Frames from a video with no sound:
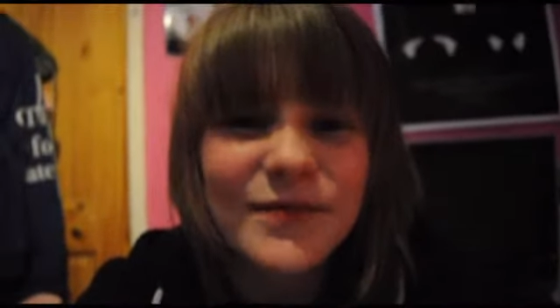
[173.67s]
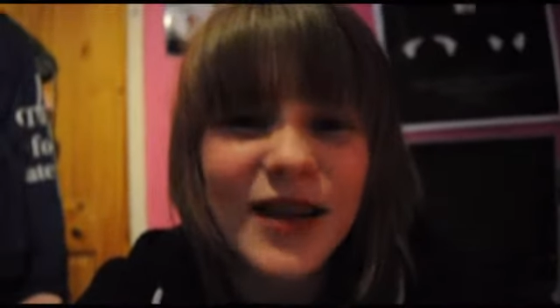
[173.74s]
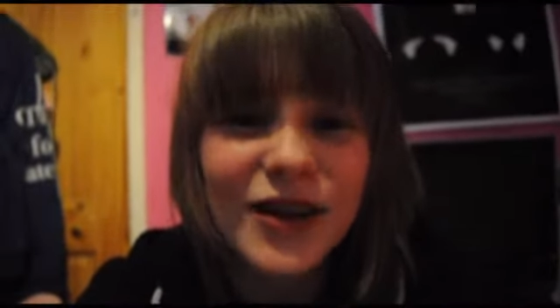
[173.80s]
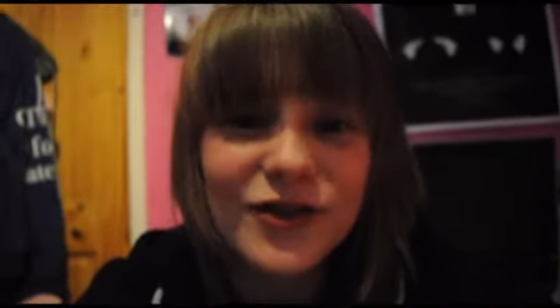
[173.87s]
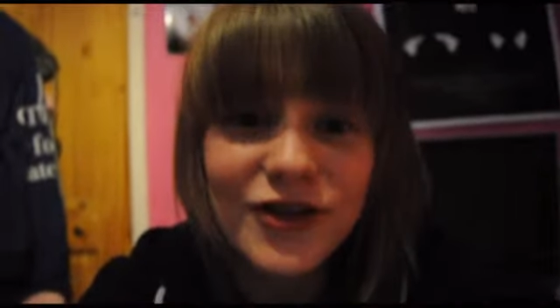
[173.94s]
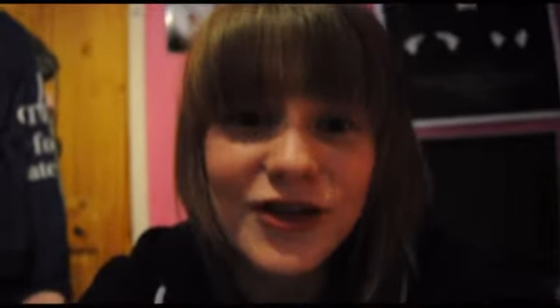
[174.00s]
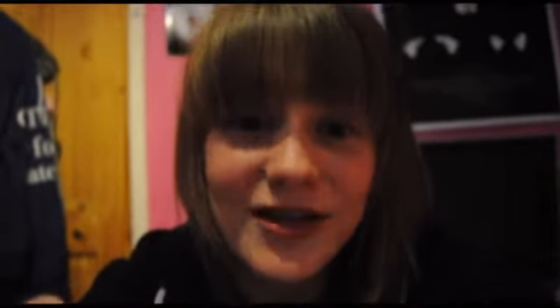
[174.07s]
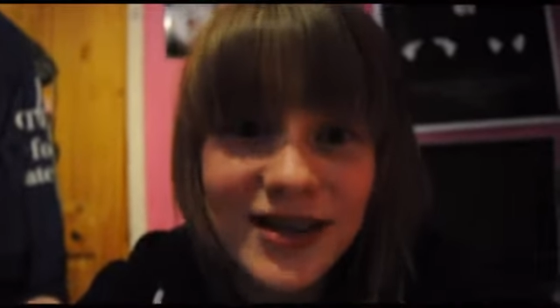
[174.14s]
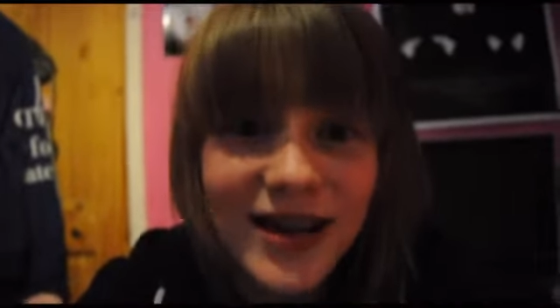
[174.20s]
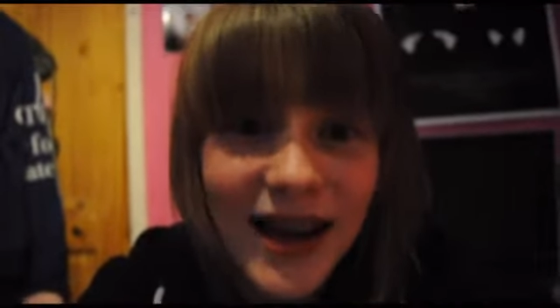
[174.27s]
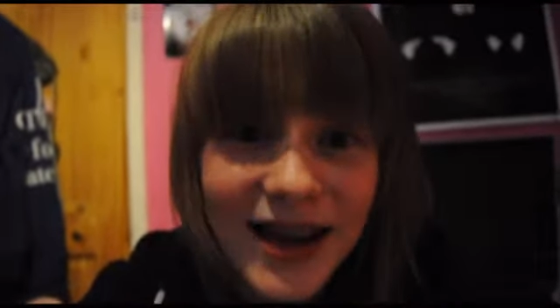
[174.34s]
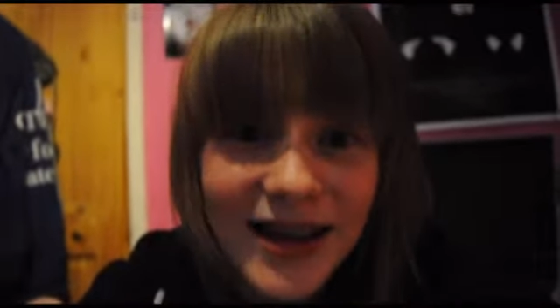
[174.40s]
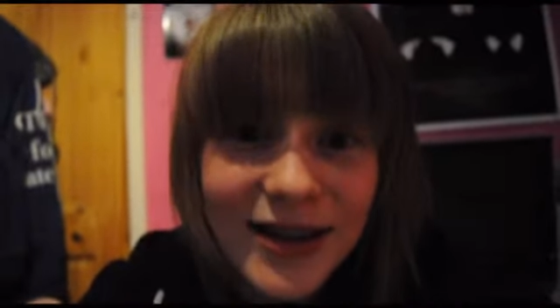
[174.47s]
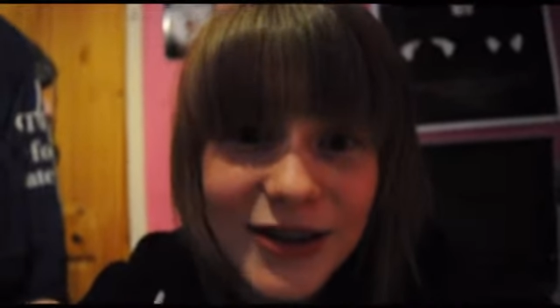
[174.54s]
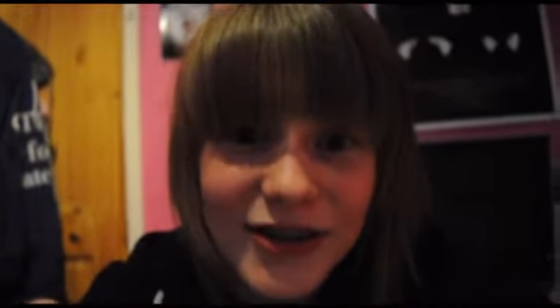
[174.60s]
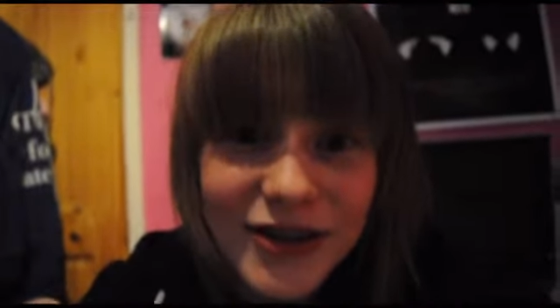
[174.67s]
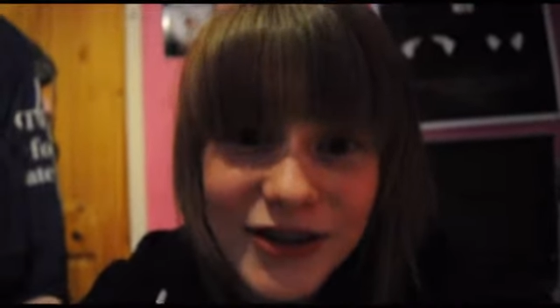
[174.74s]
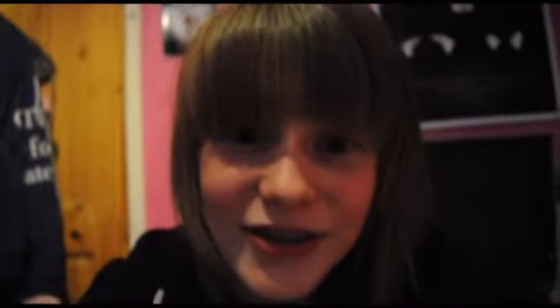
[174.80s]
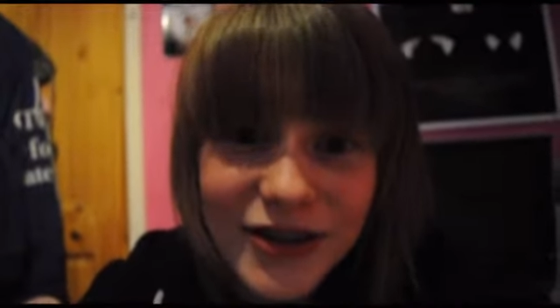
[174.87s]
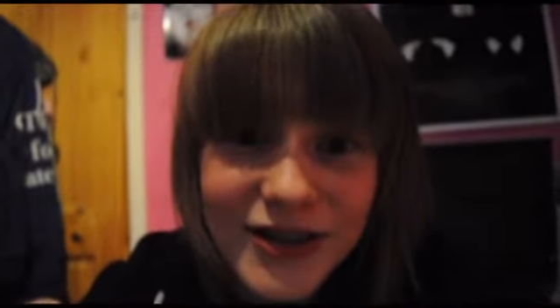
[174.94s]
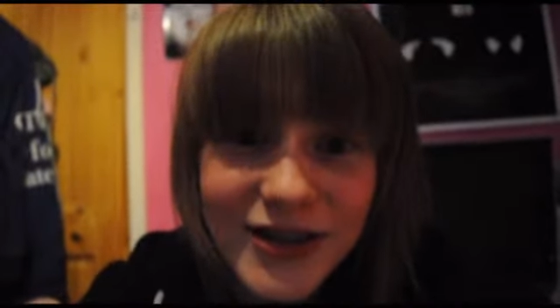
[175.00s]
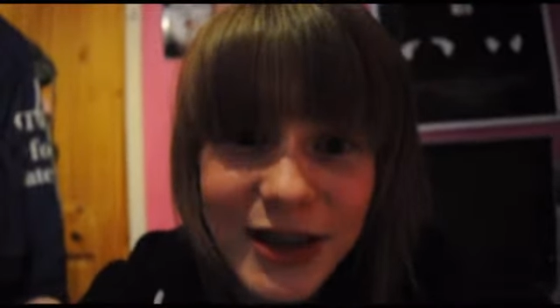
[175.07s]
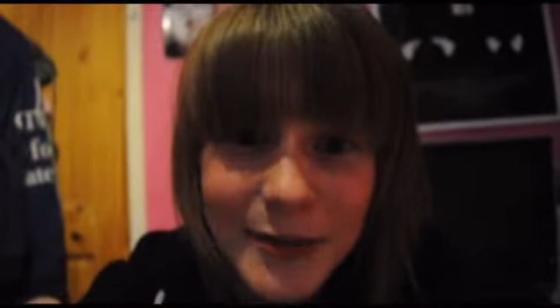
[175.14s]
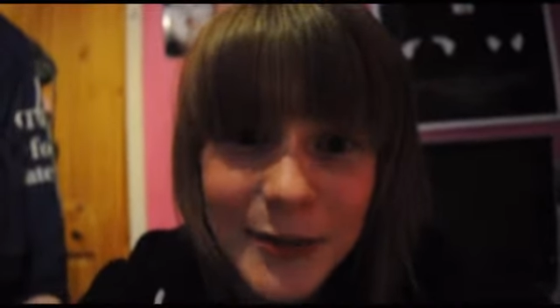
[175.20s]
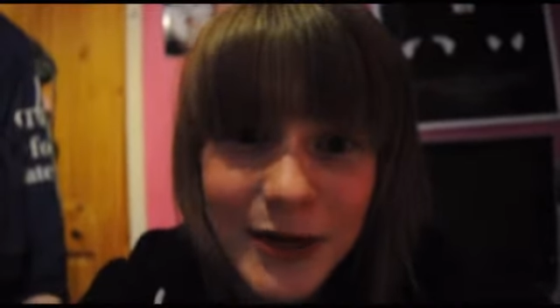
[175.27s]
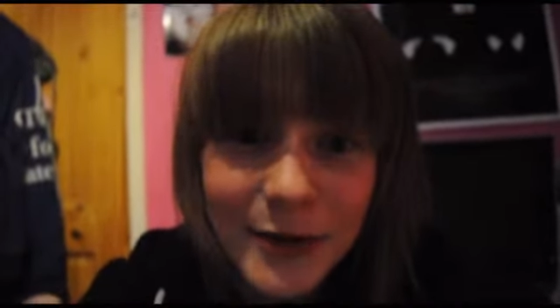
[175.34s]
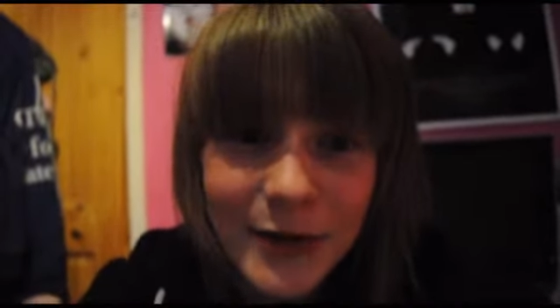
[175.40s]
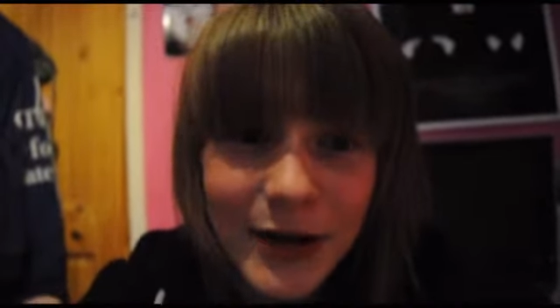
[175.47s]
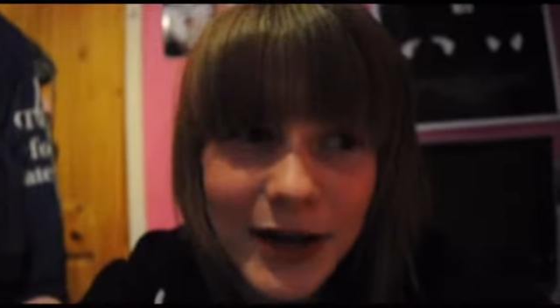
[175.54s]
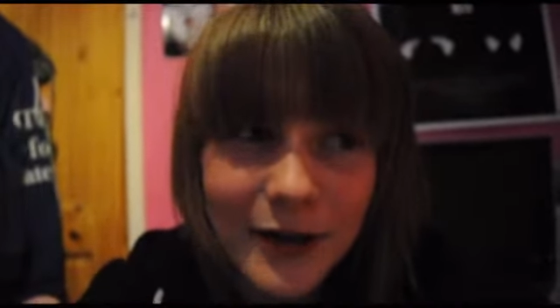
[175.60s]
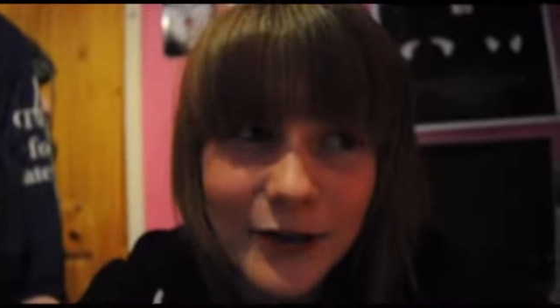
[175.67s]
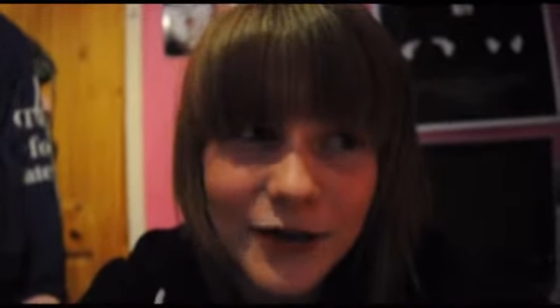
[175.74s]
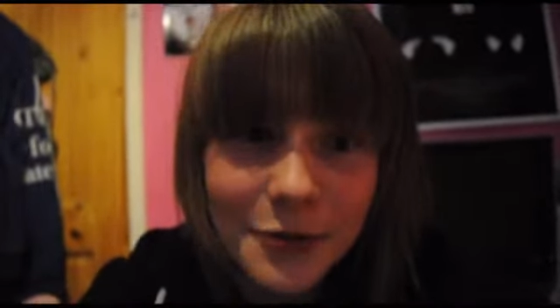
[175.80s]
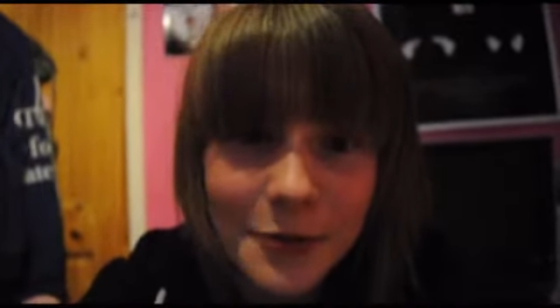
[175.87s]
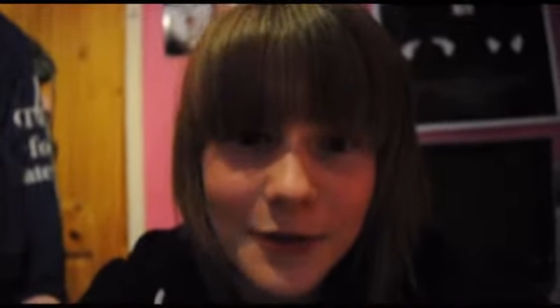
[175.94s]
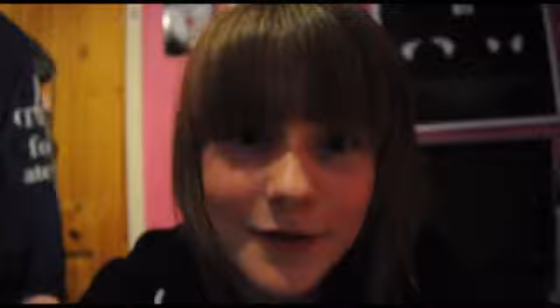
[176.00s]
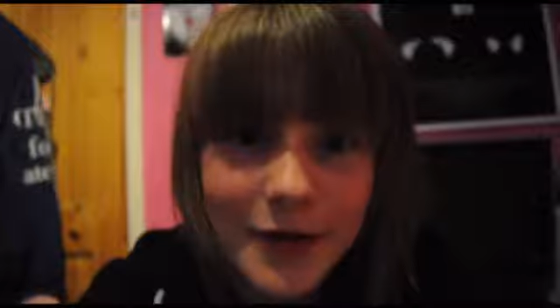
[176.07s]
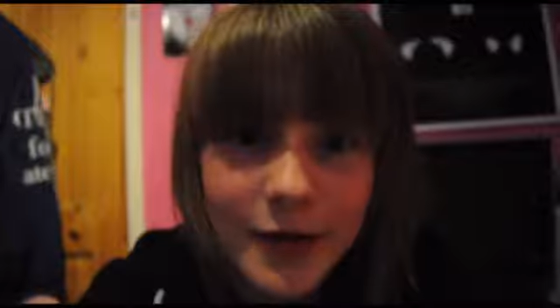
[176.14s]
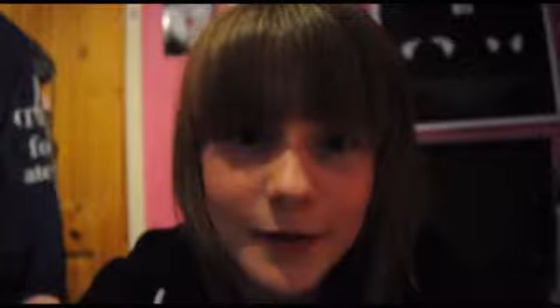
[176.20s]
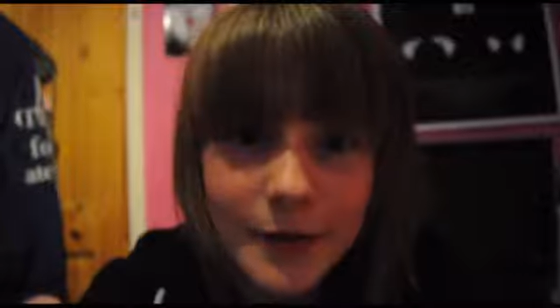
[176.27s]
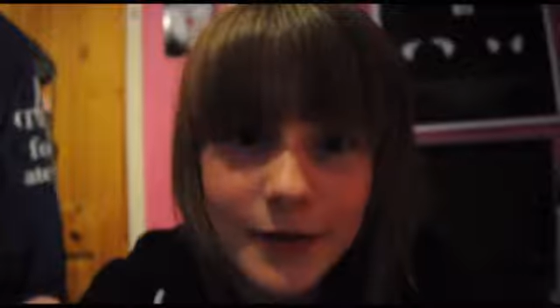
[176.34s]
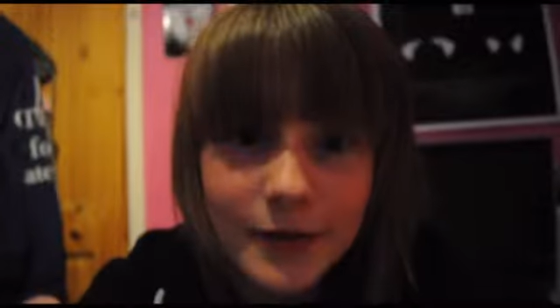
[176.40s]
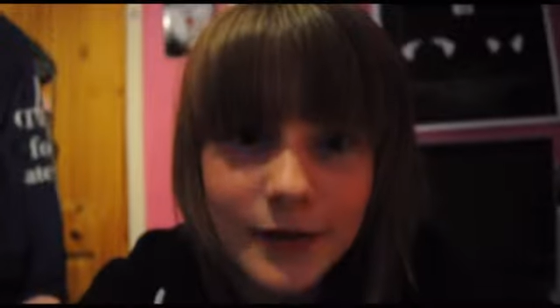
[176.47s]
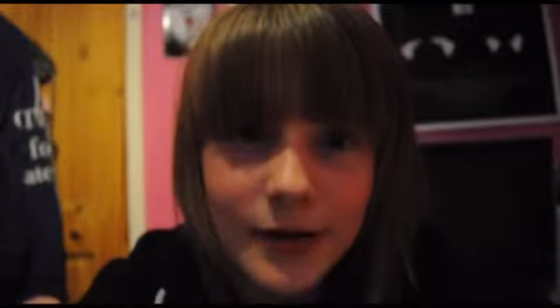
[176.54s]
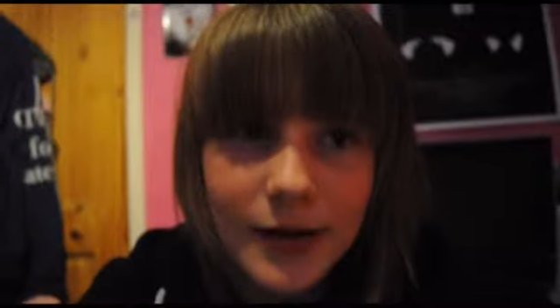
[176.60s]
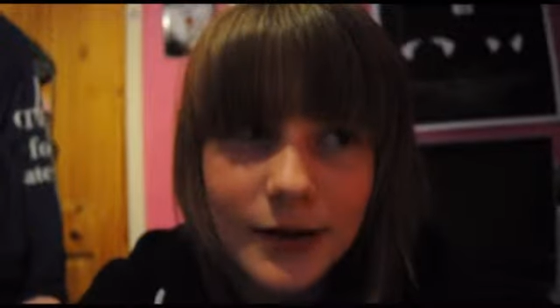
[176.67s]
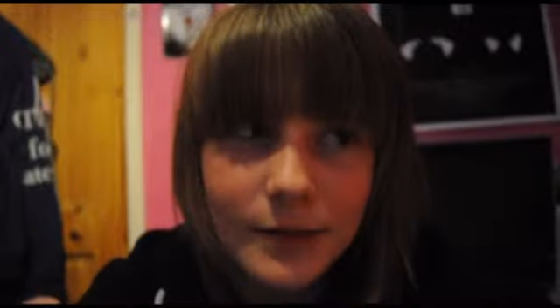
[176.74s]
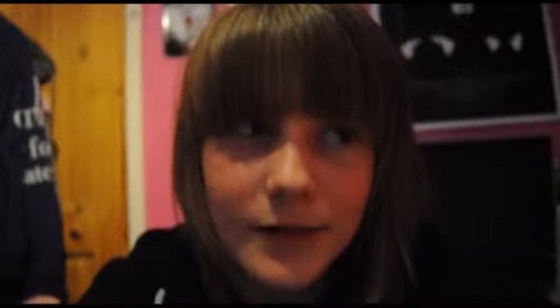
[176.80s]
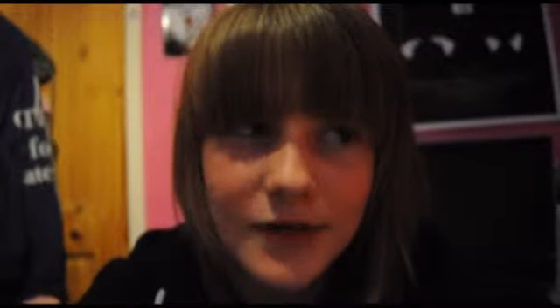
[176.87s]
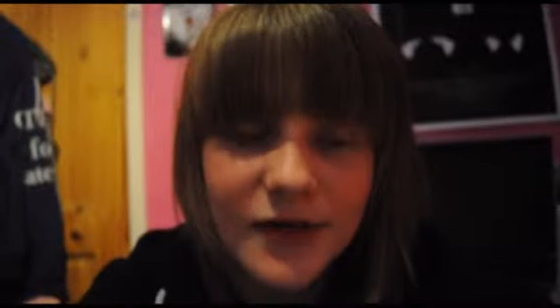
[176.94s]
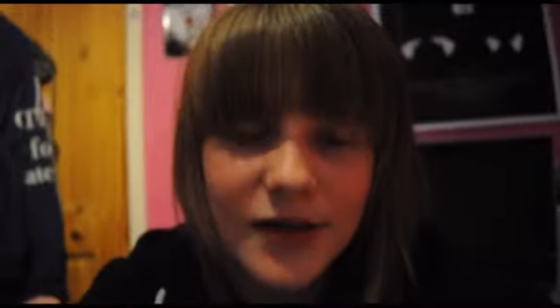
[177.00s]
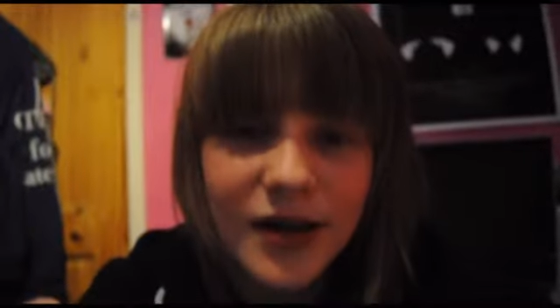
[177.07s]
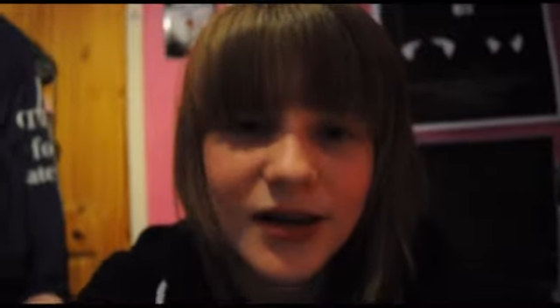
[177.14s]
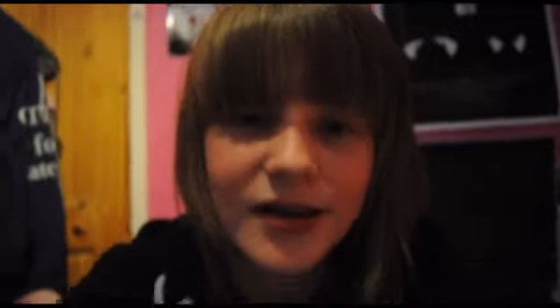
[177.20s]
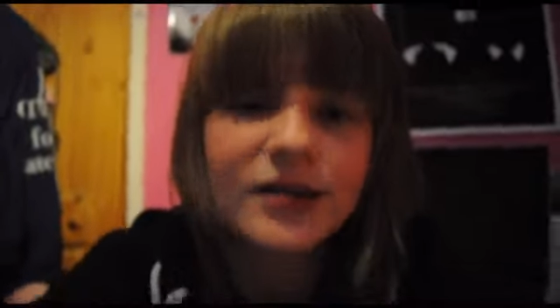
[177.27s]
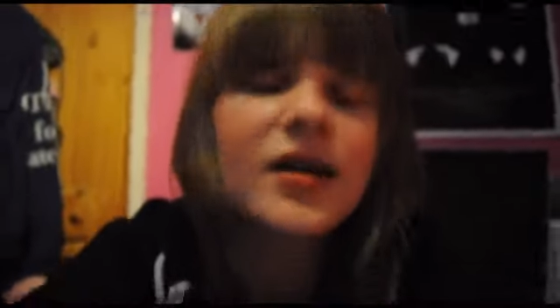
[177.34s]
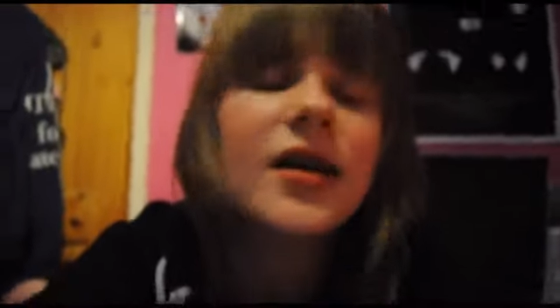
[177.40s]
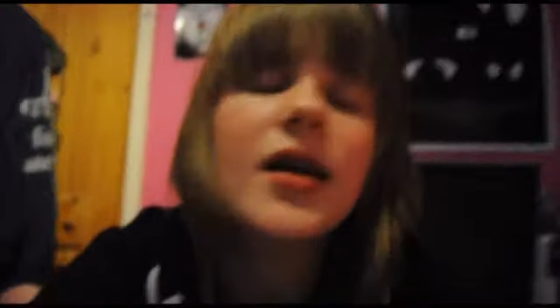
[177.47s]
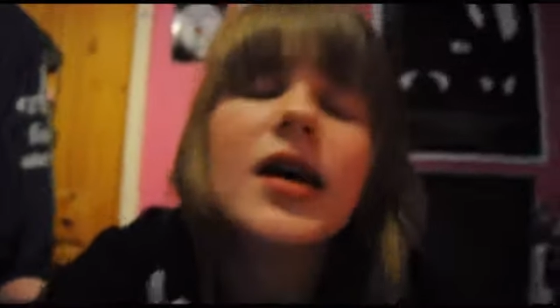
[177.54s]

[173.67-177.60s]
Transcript: And just tonight, it is Tuesday by the way, I always shoot my videos before, beforehand.